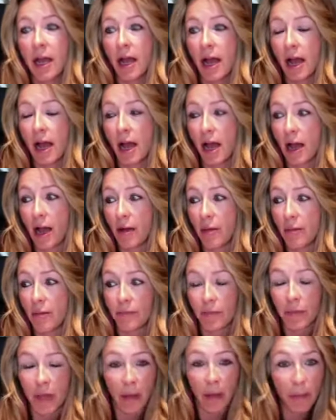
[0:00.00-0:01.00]

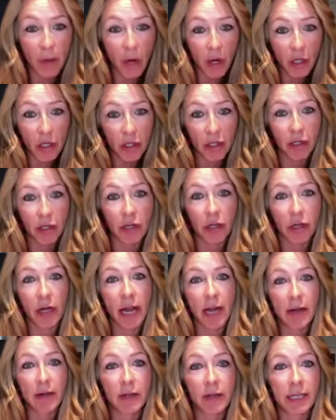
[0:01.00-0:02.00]
um, a marketer.
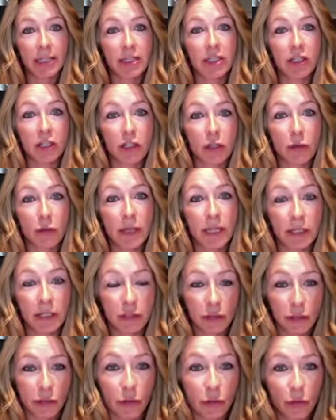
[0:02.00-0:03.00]
I don't like to do
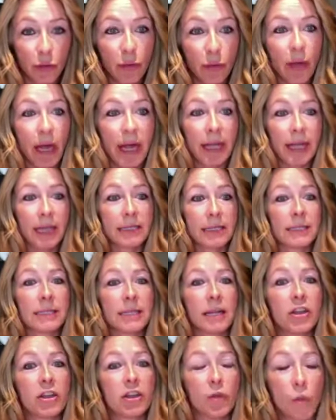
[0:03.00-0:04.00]
things to you. I like to
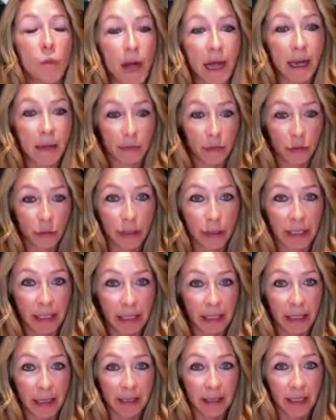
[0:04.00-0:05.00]
tell you why I'm doing
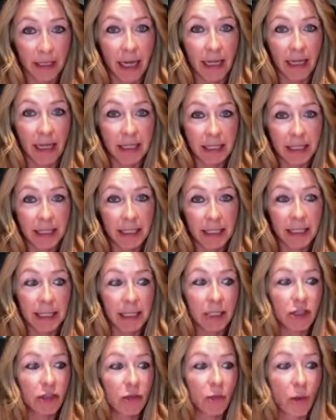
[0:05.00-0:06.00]
things. I like to
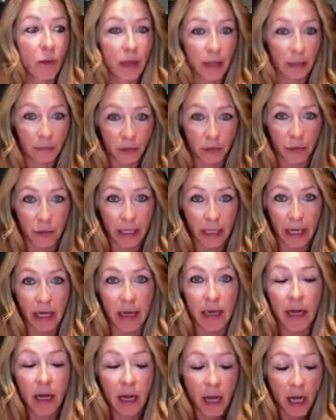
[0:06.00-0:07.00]
teach while I'm doing
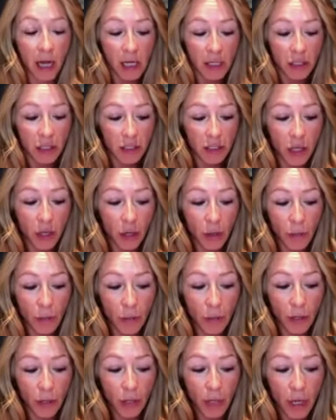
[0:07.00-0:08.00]
it.
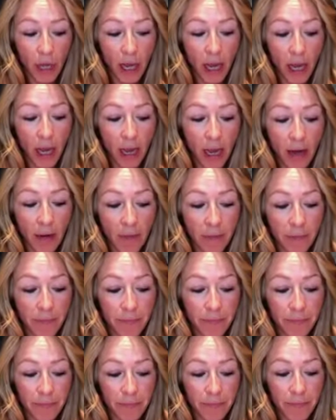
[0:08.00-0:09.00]
So
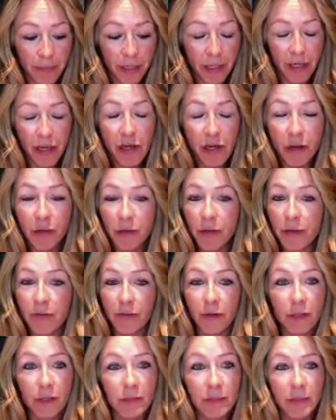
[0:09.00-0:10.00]
um, you know, the
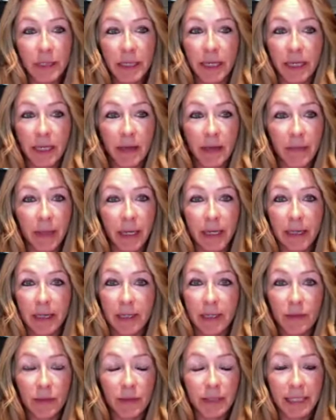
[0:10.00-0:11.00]
first beginning of my
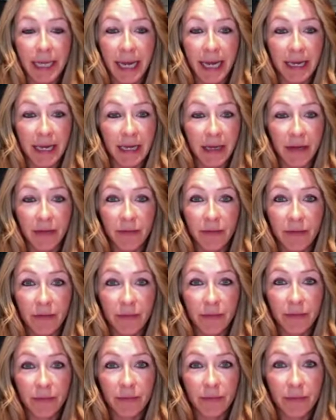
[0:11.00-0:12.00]
list was negative.
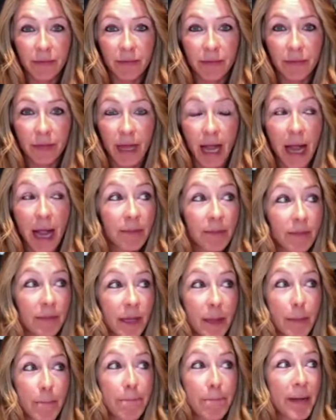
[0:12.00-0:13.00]
I'm
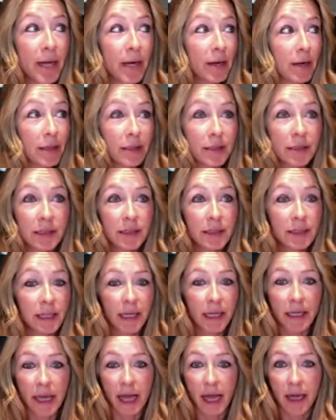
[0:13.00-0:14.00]
embarrassed to
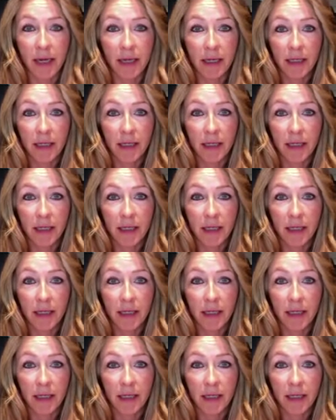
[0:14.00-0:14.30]
say that.